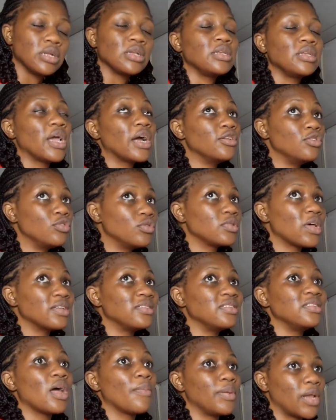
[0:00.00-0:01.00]
their news,
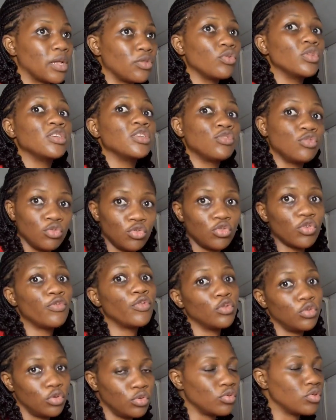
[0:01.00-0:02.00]
as in their plateau, the studio
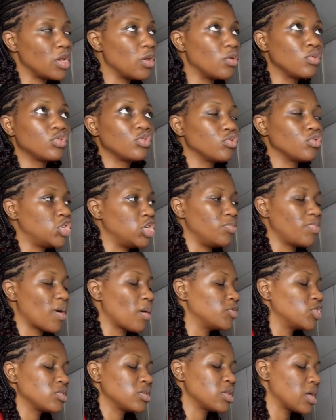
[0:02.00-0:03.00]
for news, it looks so cheap.
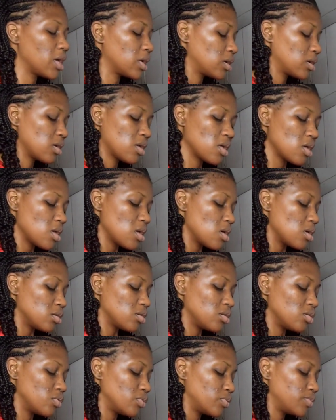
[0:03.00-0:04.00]
I'm just like,
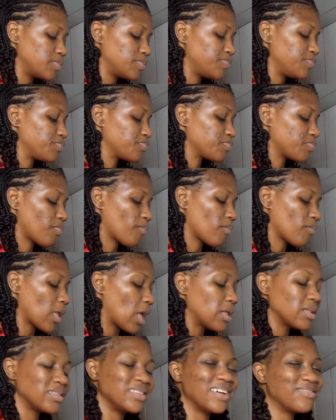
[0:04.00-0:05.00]
no,
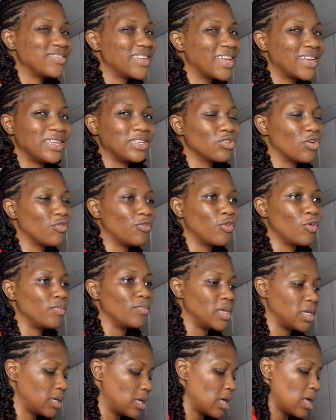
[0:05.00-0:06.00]
definitely not for
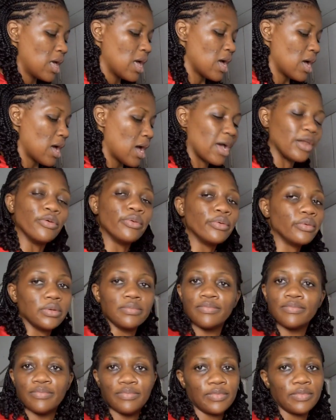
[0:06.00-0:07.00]
me. I don't
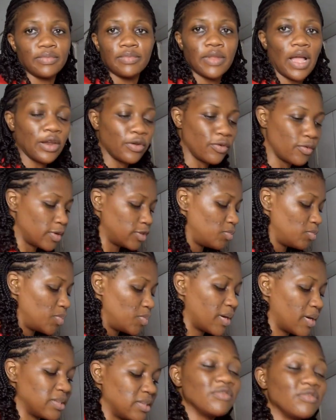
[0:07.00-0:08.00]
want to be
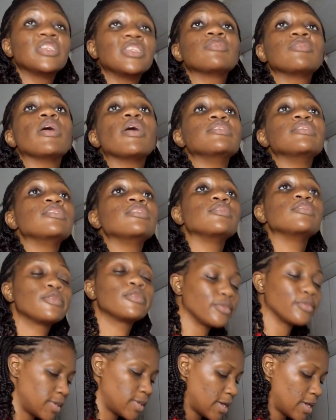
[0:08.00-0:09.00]
part. Even this my
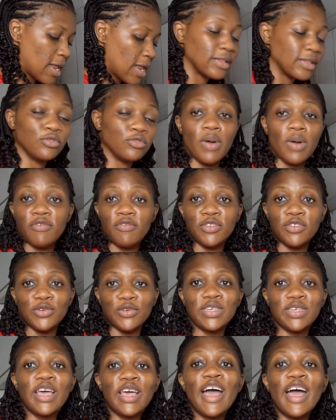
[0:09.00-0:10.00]
sitting room here that I do my
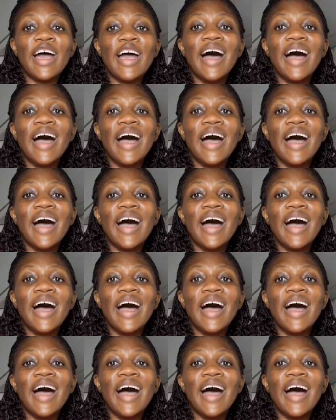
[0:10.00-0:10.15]
videos.